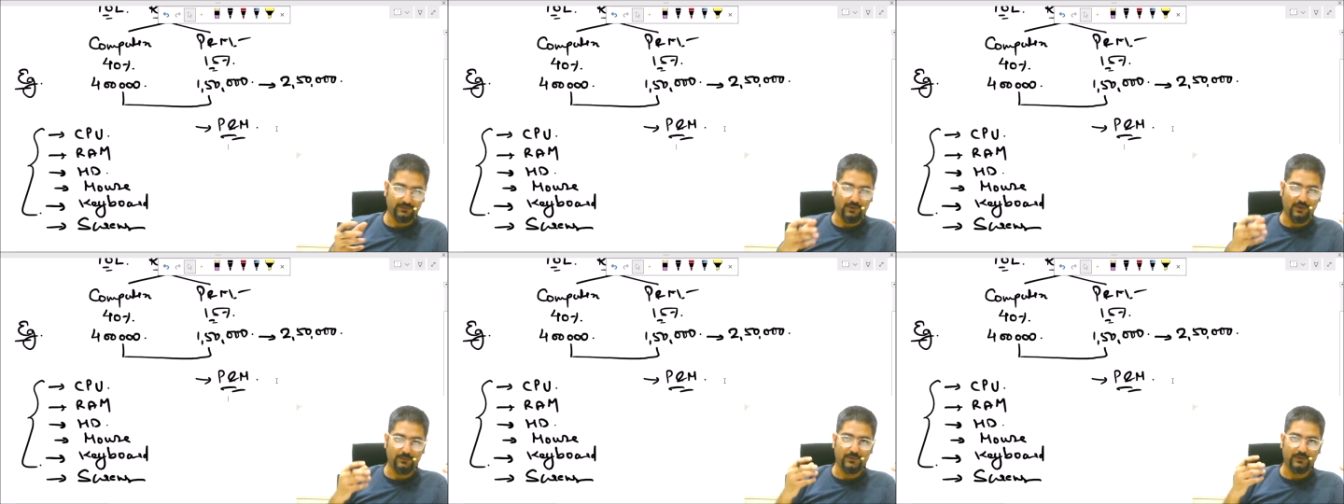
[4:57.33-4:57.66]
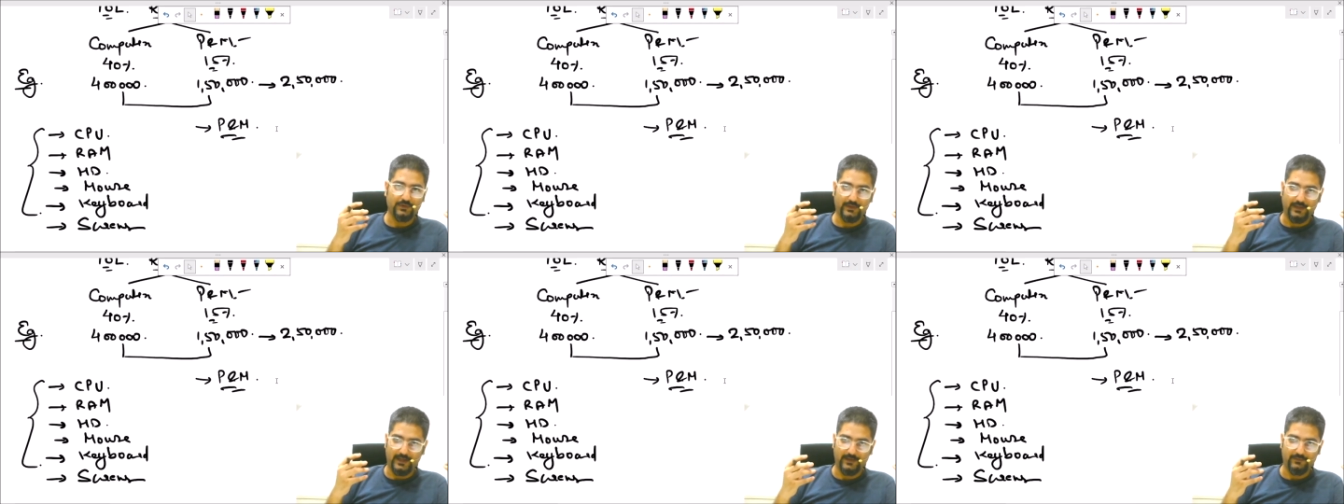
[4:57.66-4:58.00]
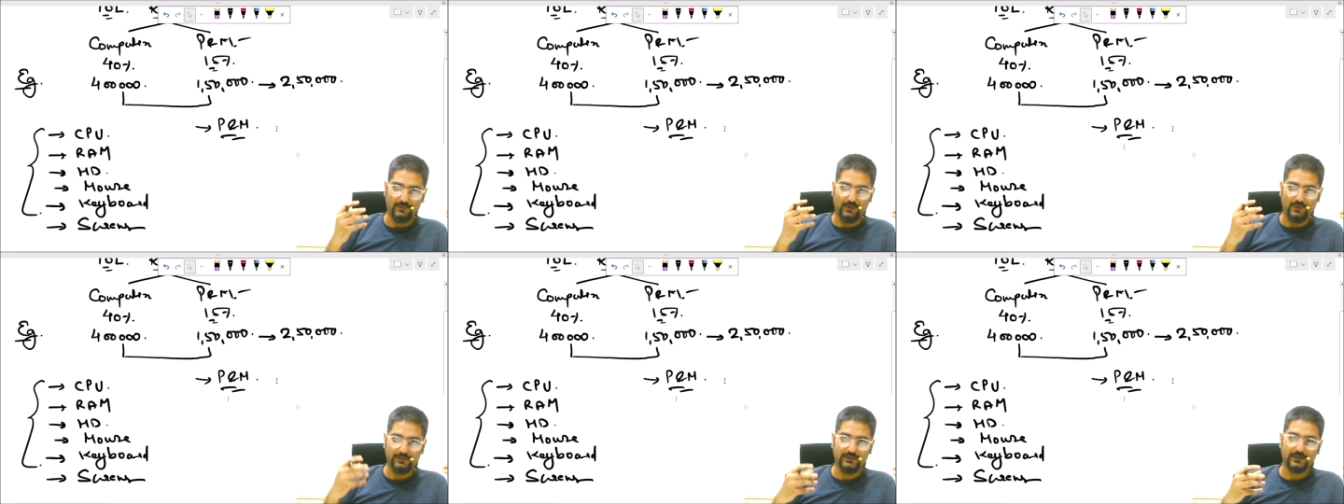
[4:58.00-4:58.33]
Robot
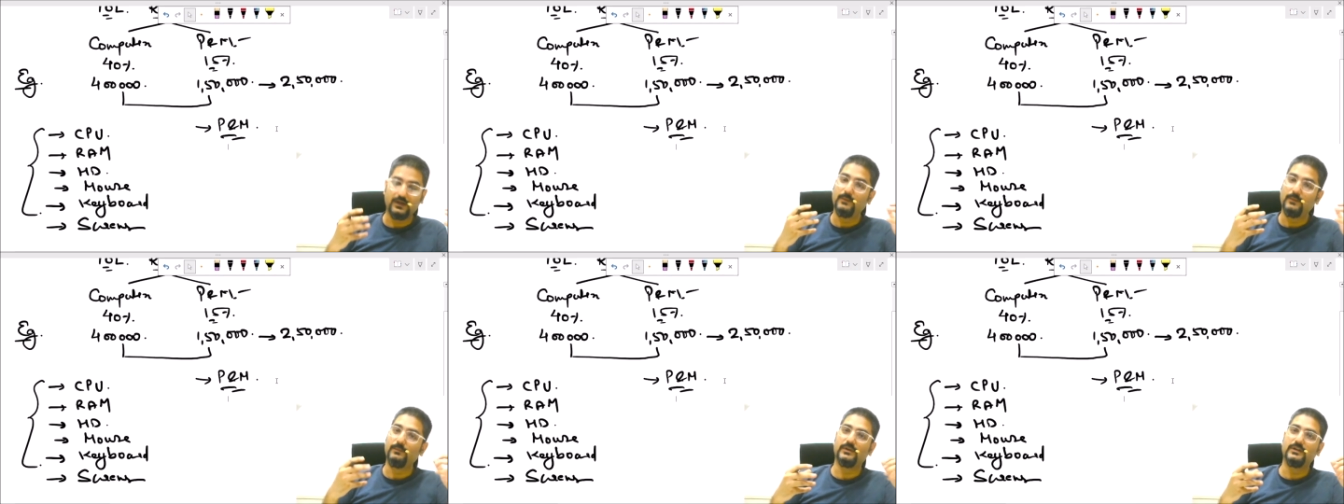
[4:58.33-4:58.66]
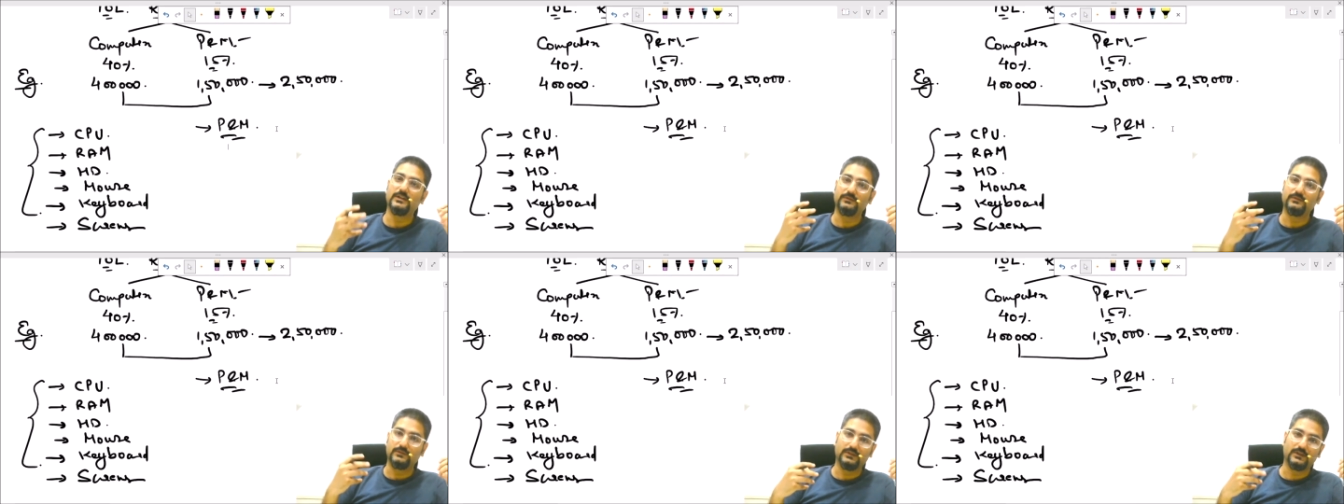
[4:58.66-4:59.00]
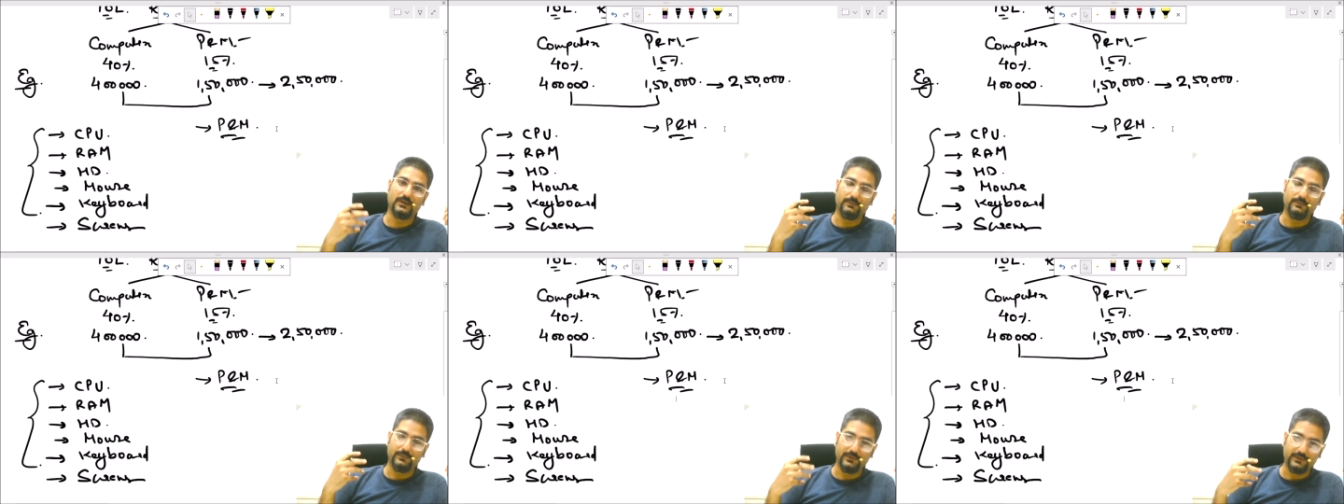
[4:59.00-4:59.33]
have all the components which the
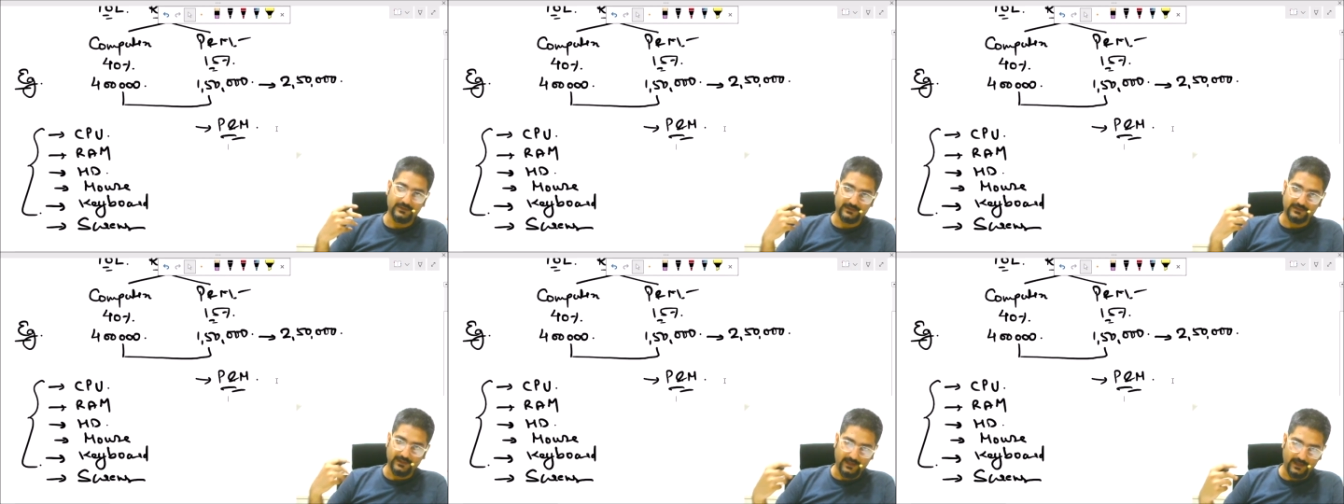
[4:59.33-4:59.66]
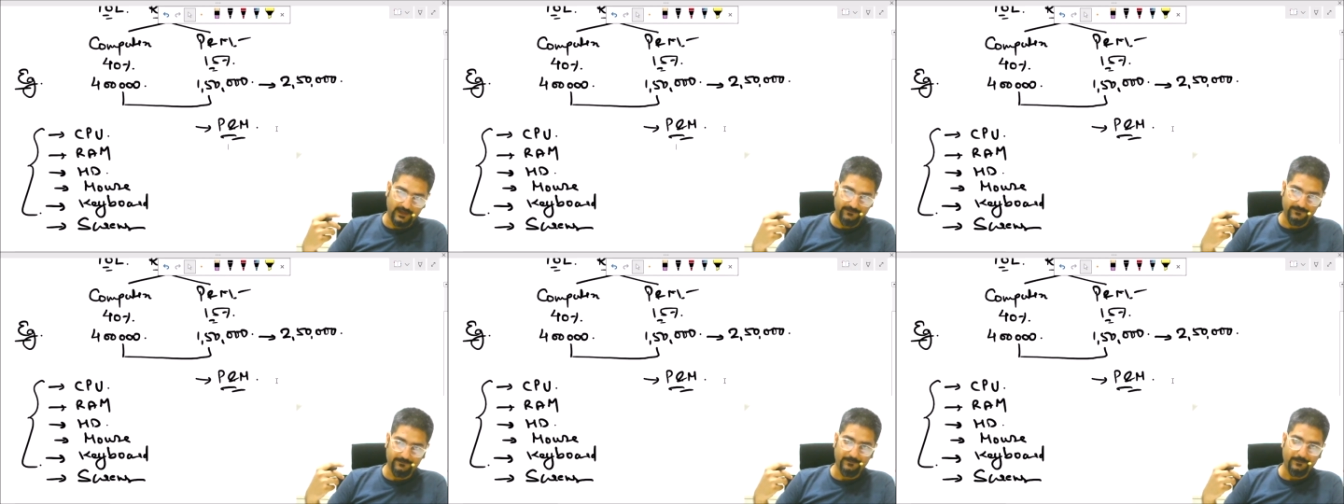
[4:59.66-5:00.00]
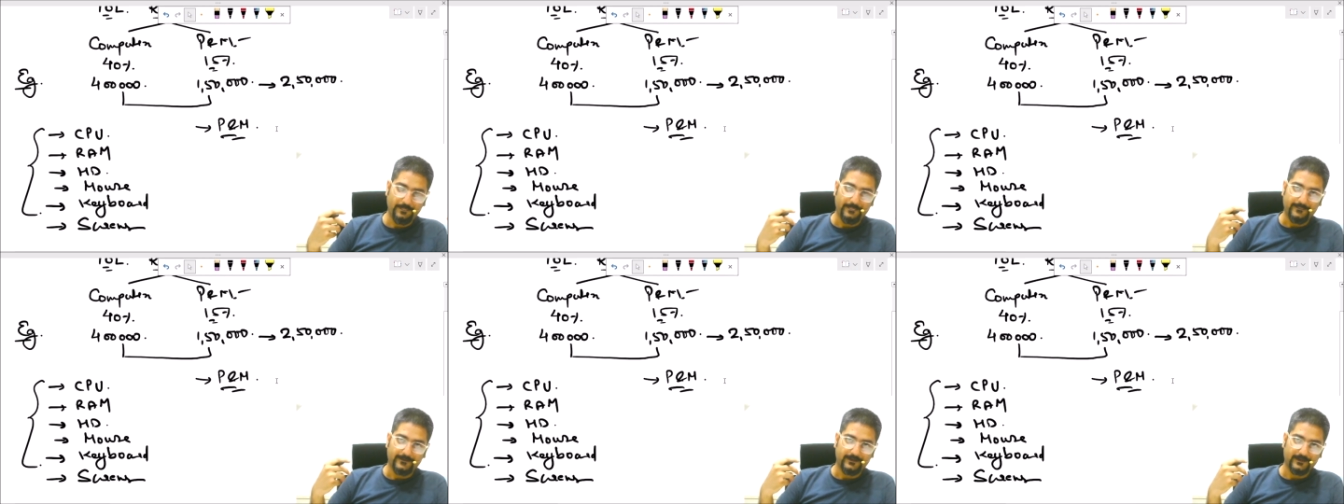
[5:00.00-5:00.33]
computers have,
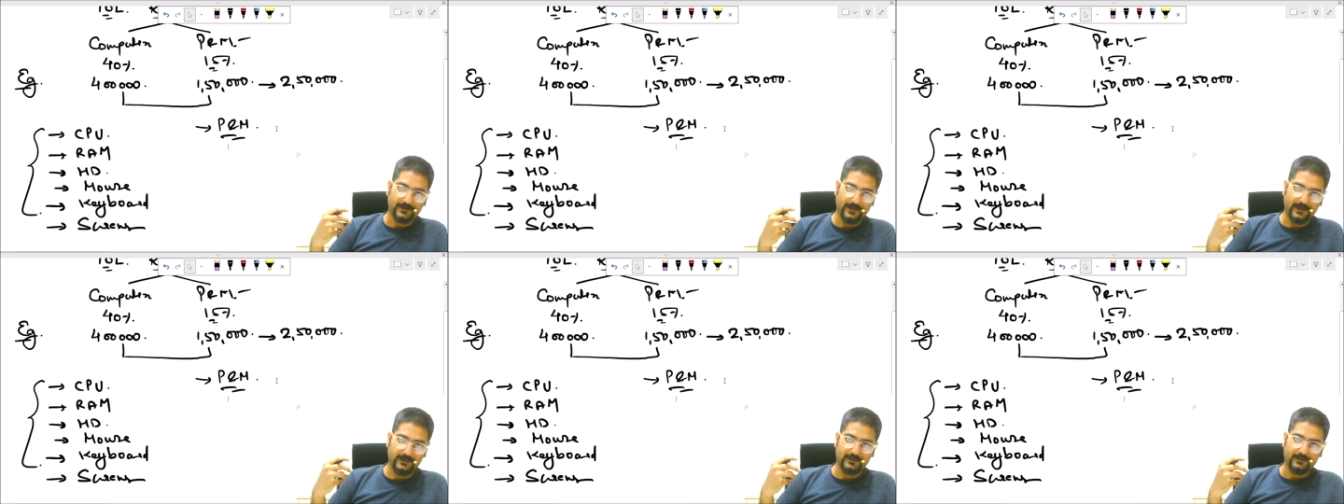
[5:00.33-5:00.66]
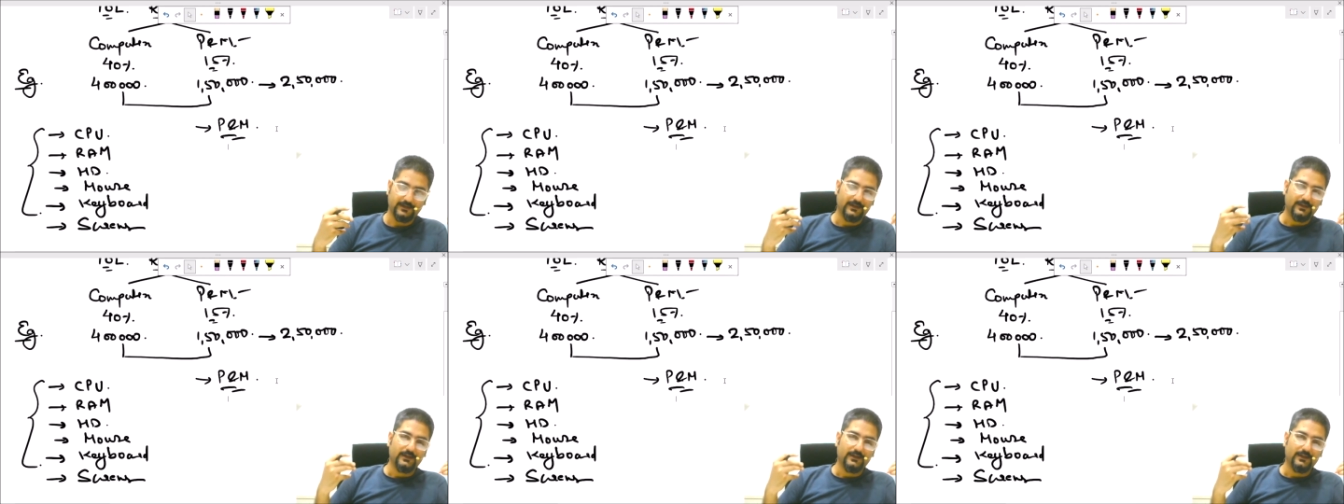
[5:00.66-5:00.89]
right?